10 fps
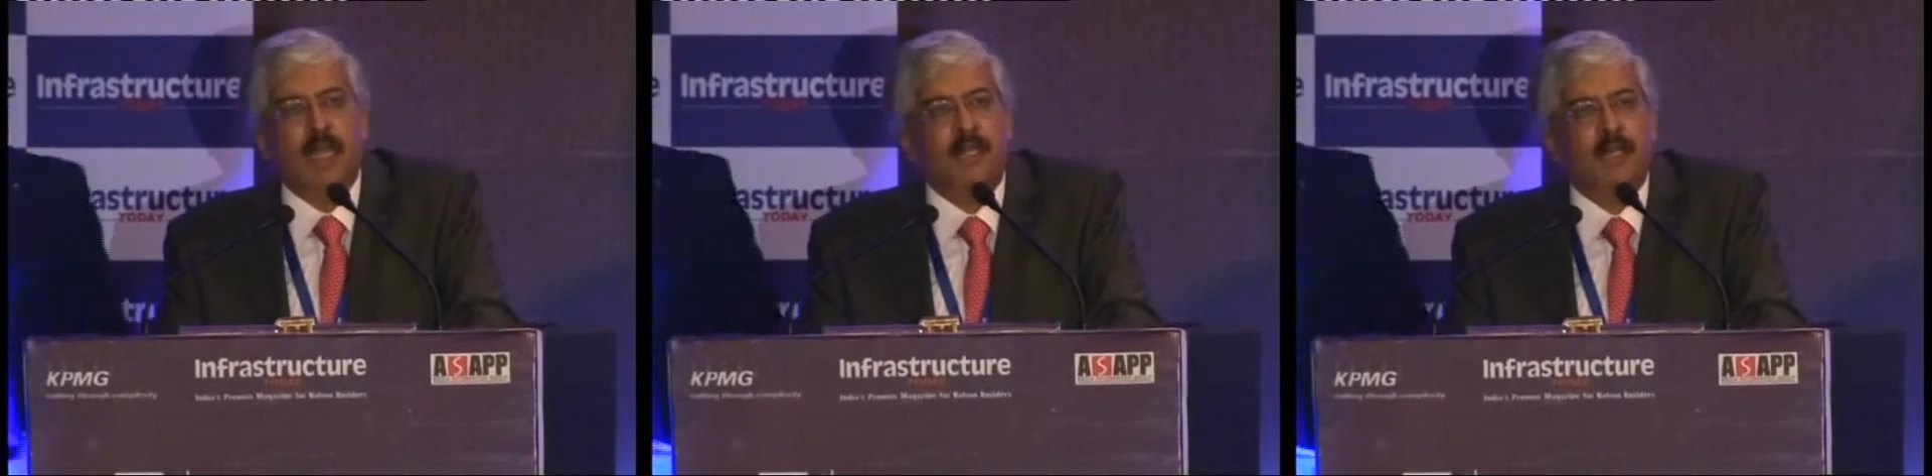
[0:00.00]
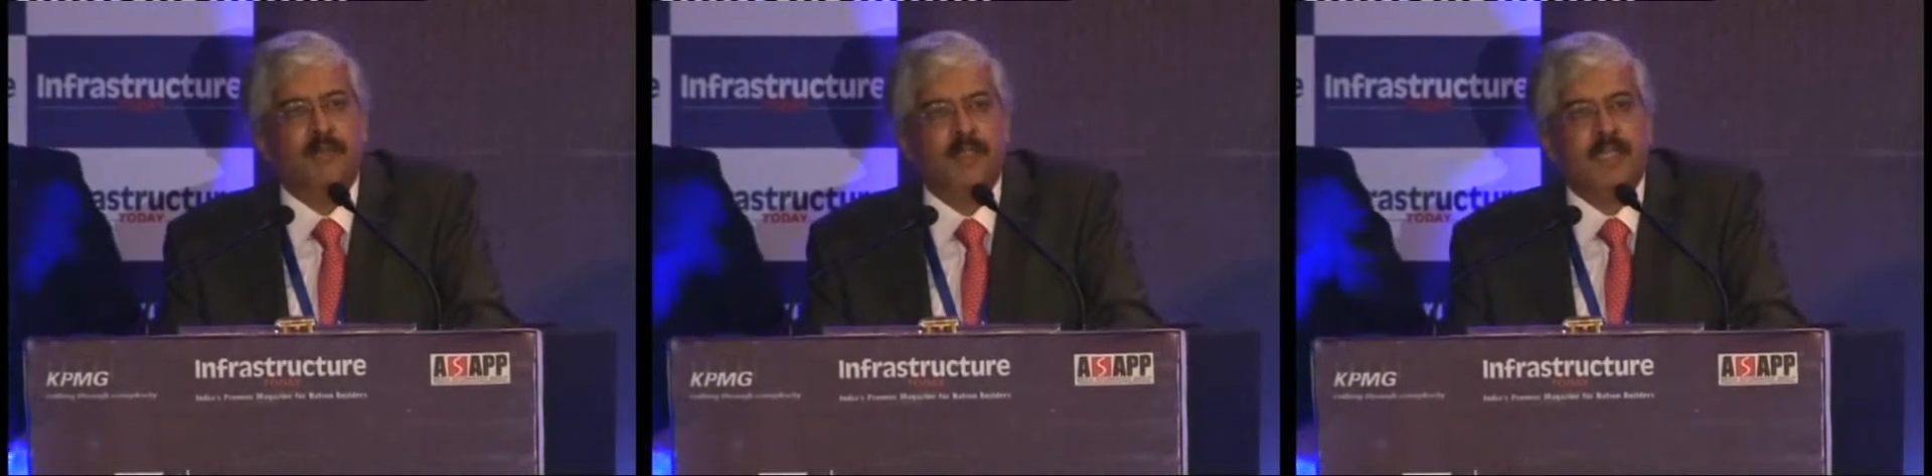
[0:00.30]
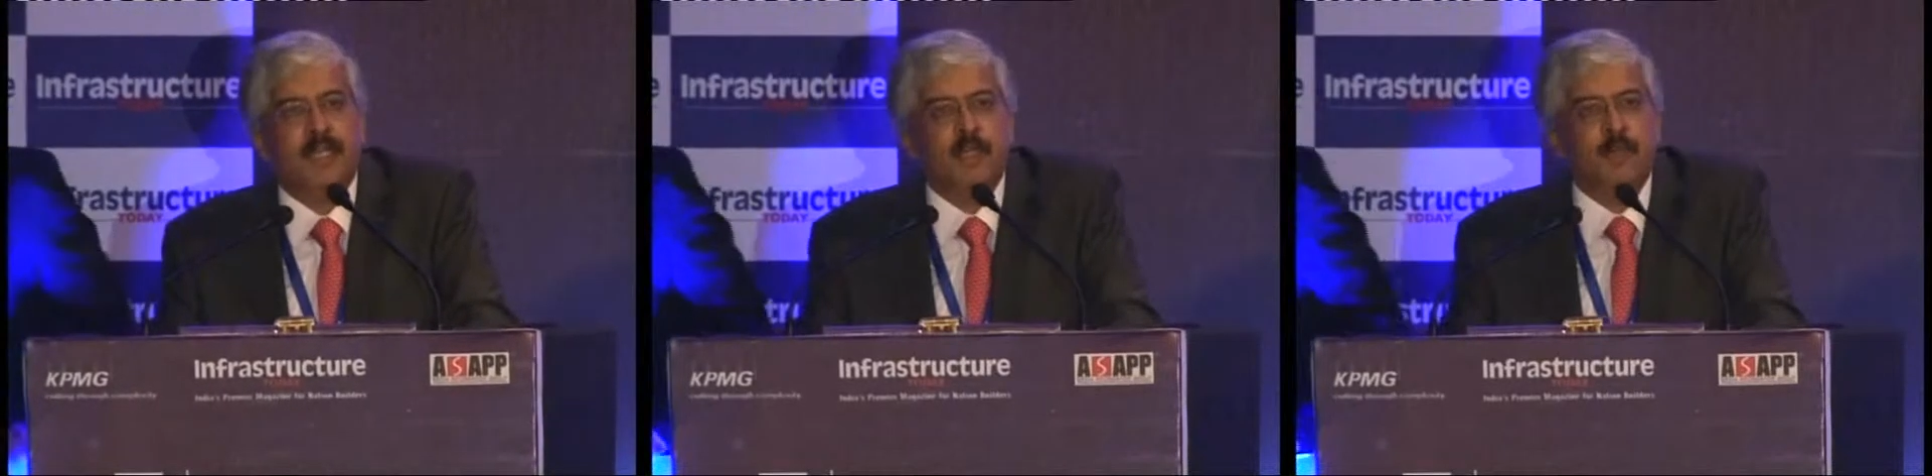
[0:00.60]
in terms of the
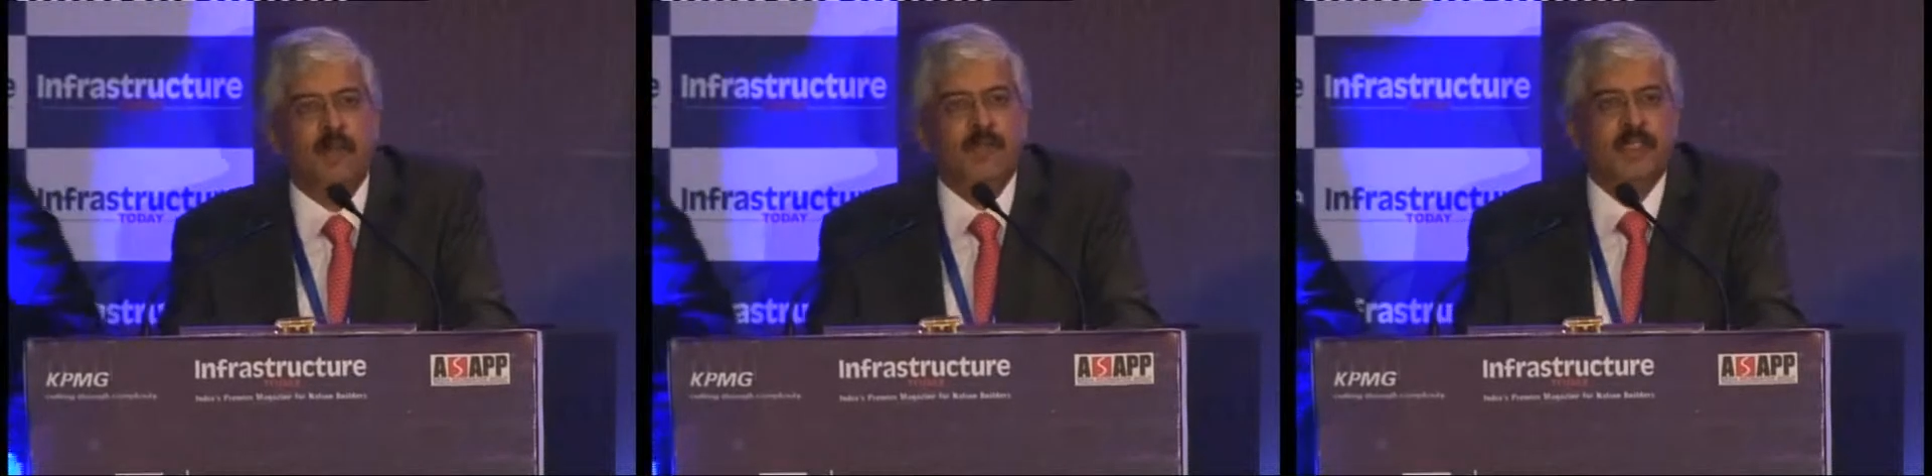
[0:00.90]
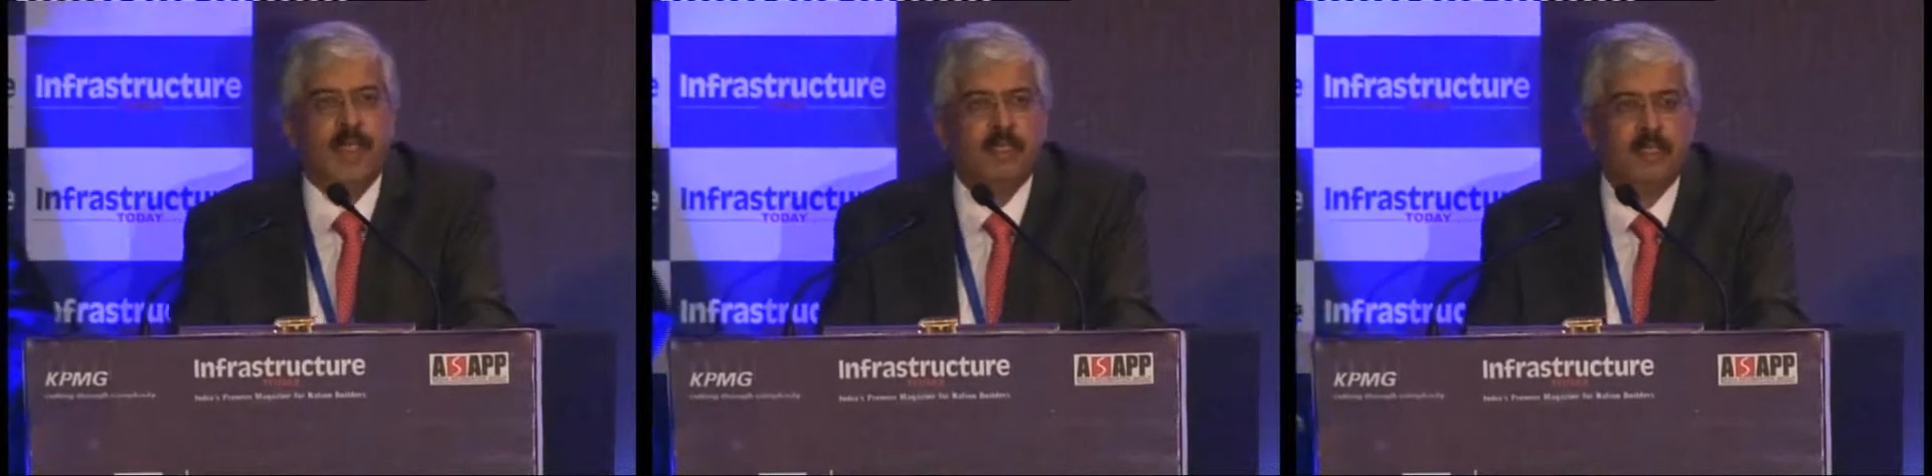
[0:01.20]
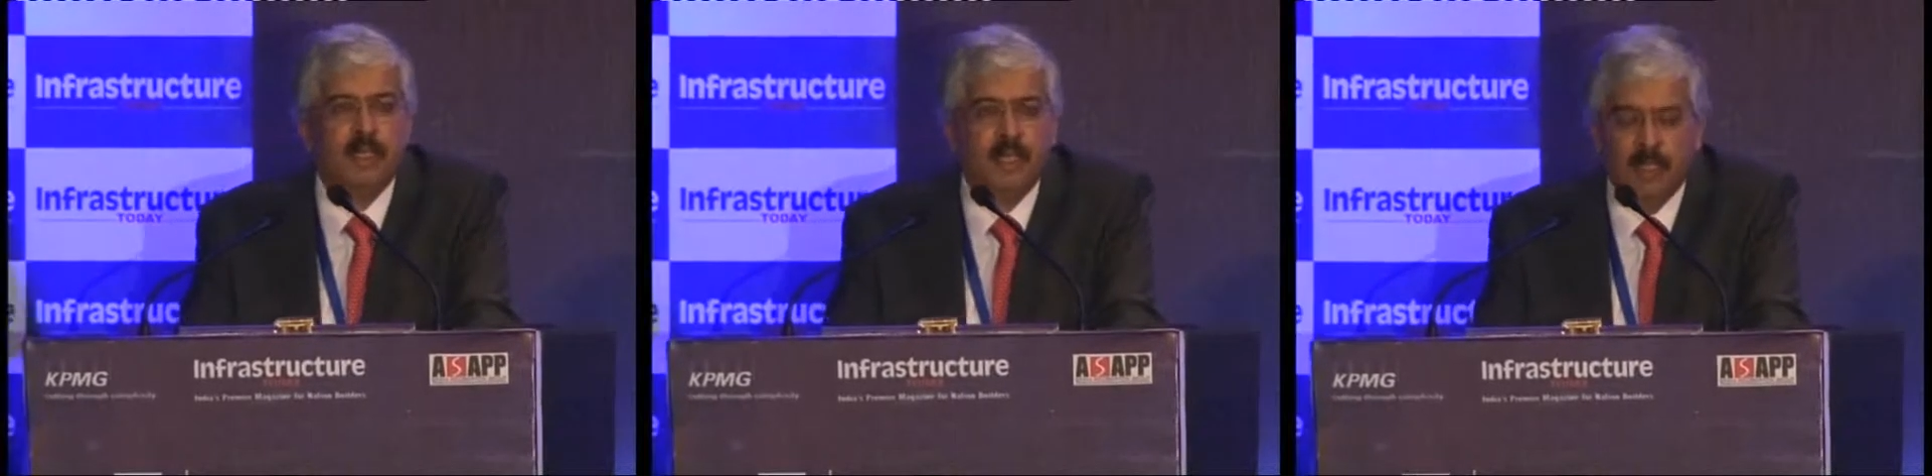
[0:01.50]
sentiment of the
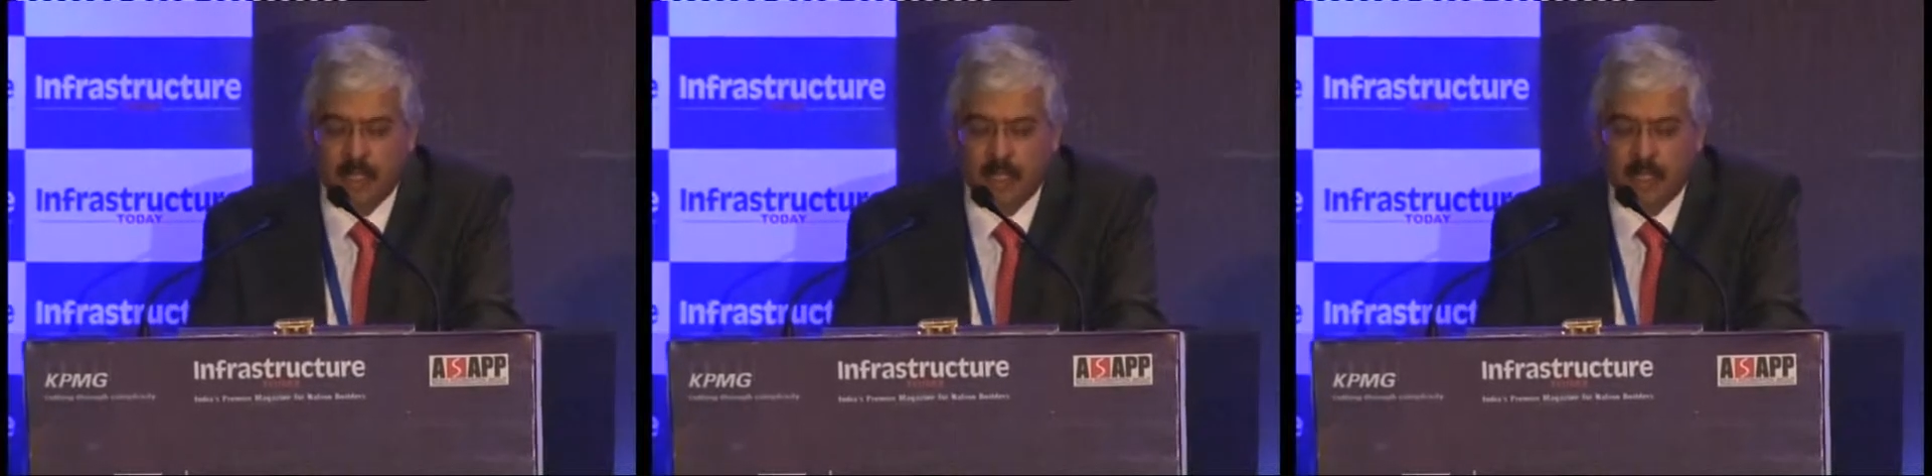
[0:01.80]
sector.